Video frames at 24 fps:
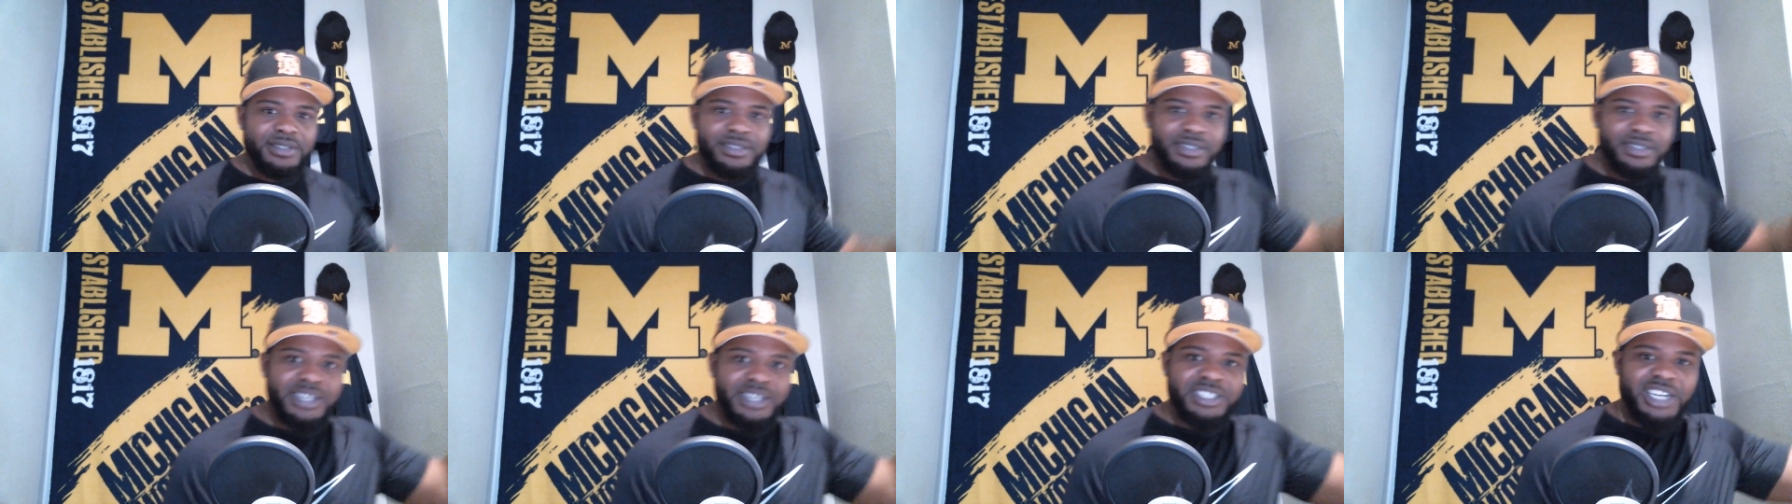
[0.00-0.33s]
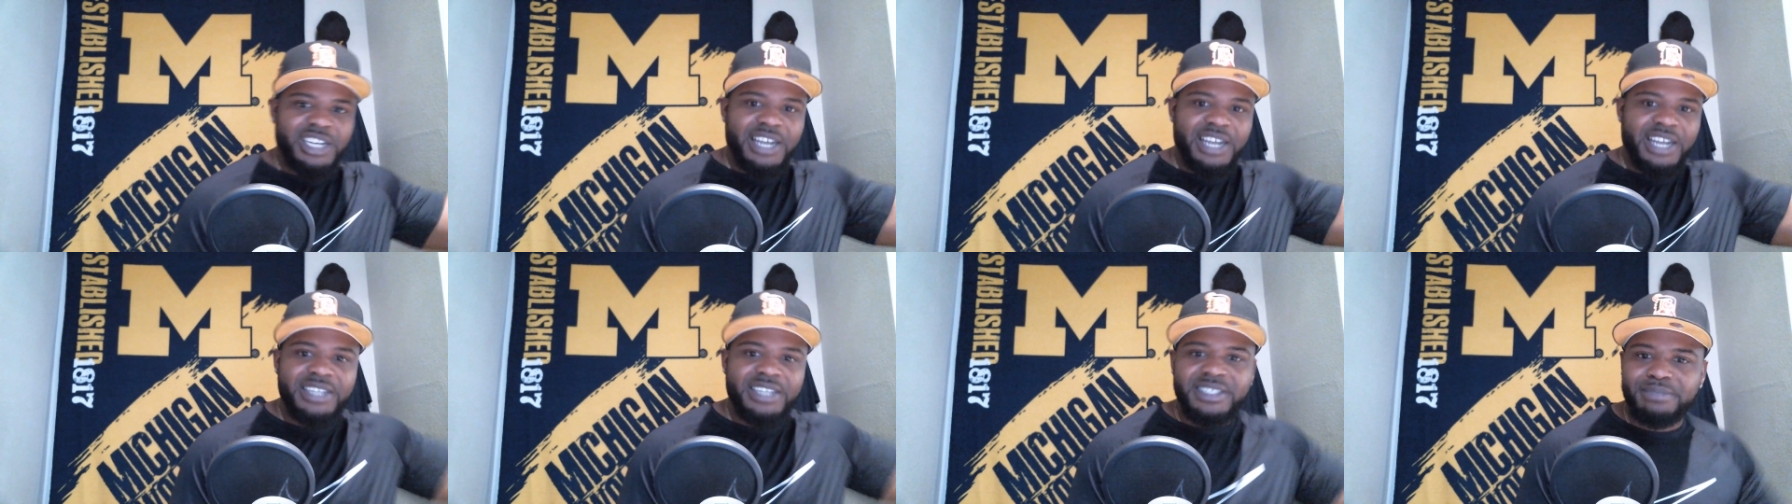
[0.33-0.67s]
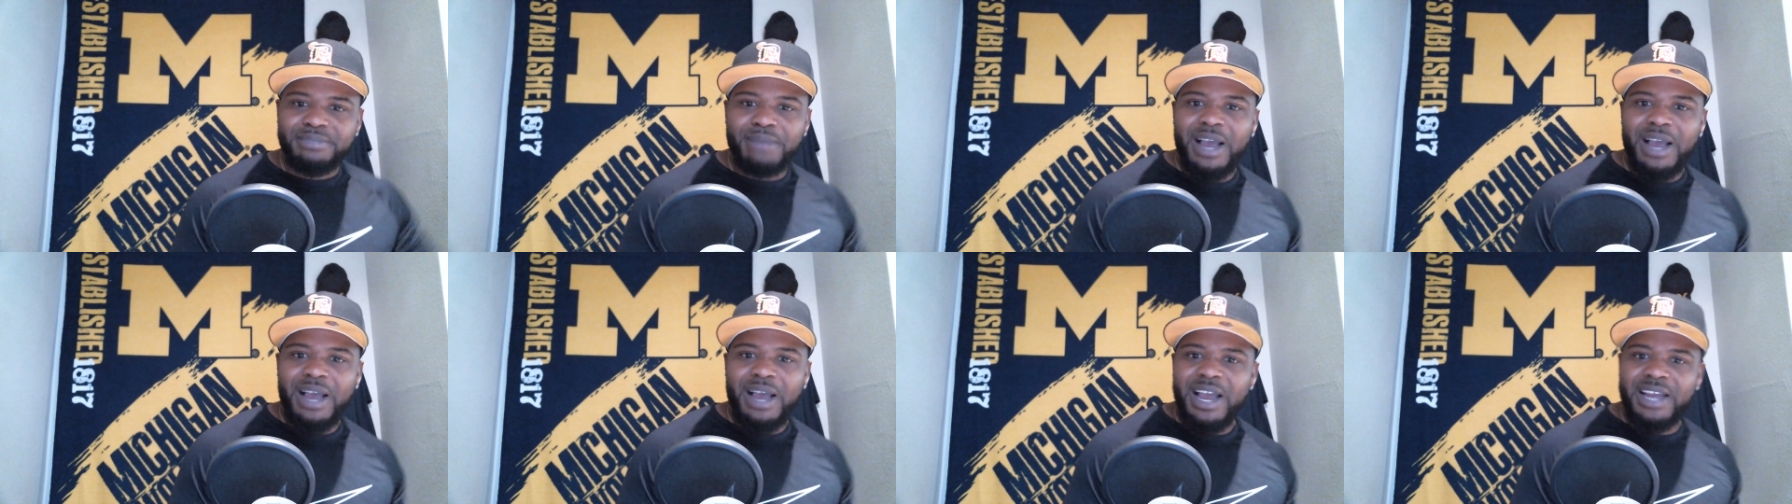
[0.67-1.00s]
He changed his
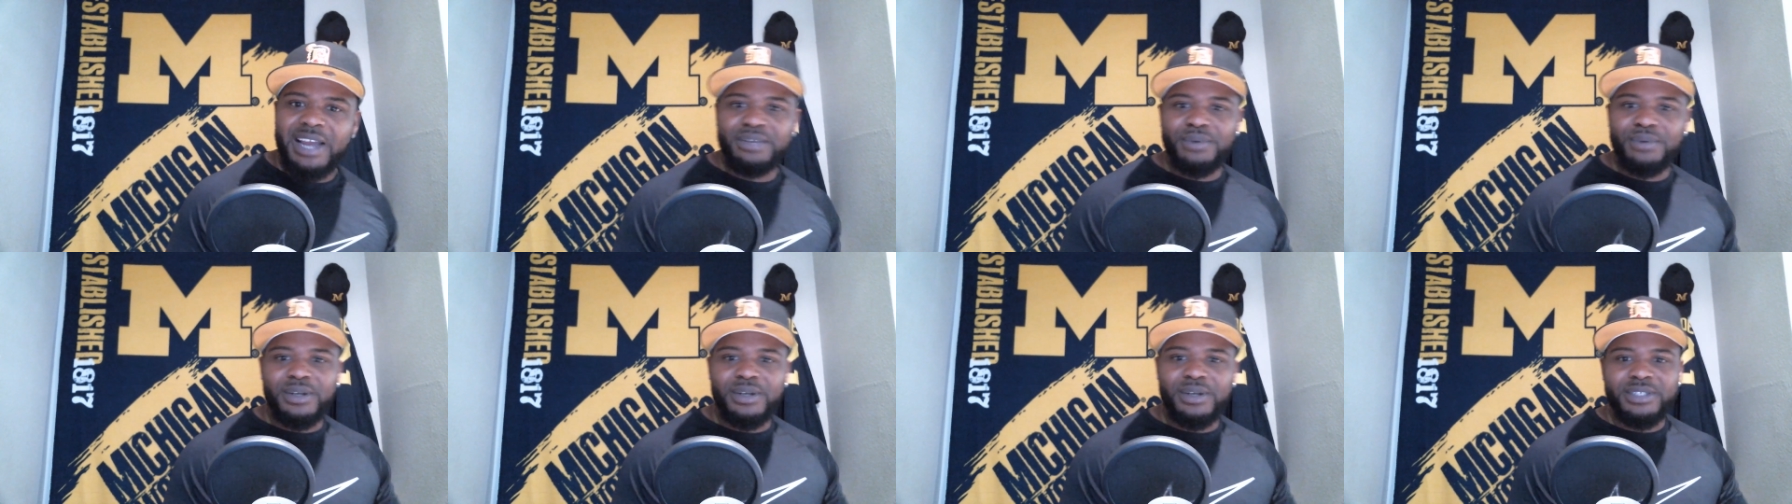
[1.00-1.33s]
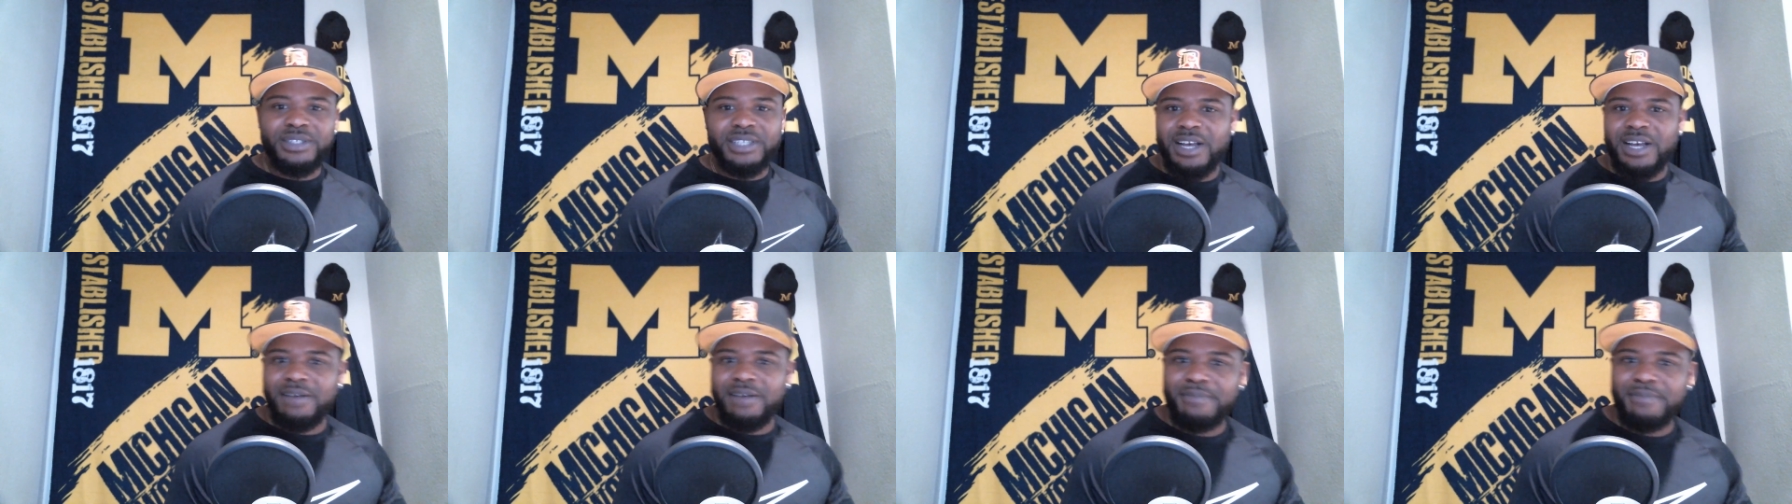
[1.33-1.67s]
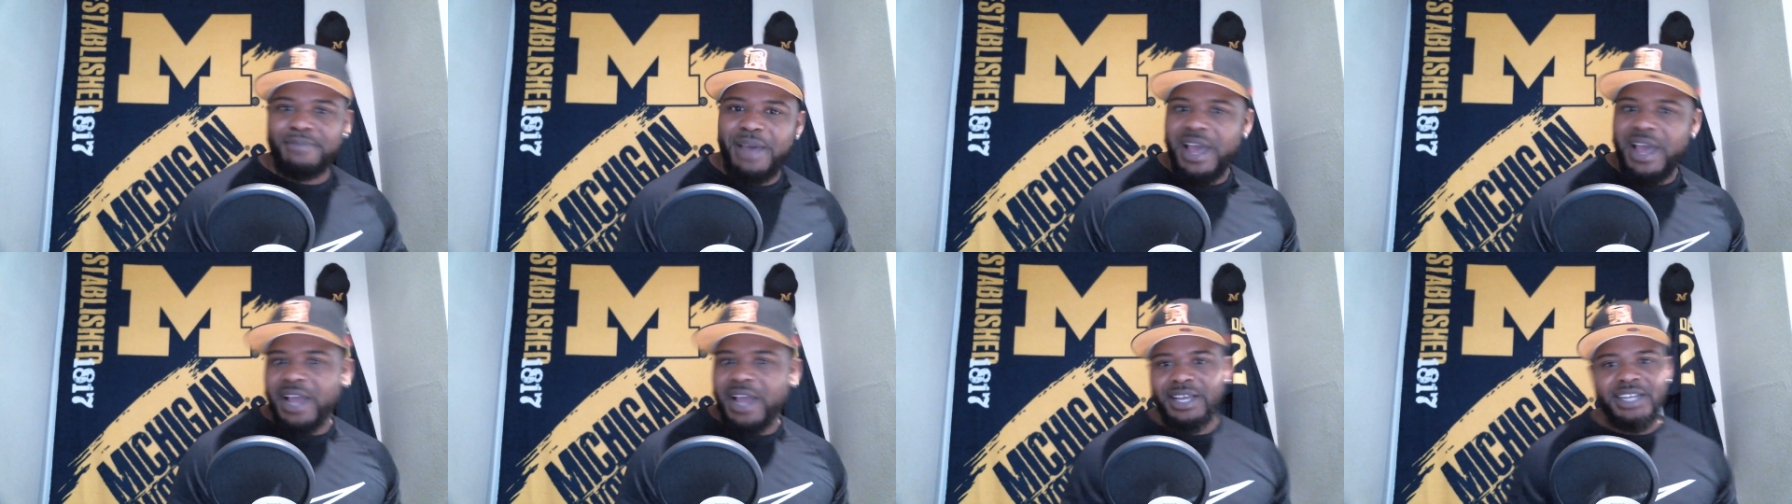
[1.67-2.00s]
mind. He wants to come back.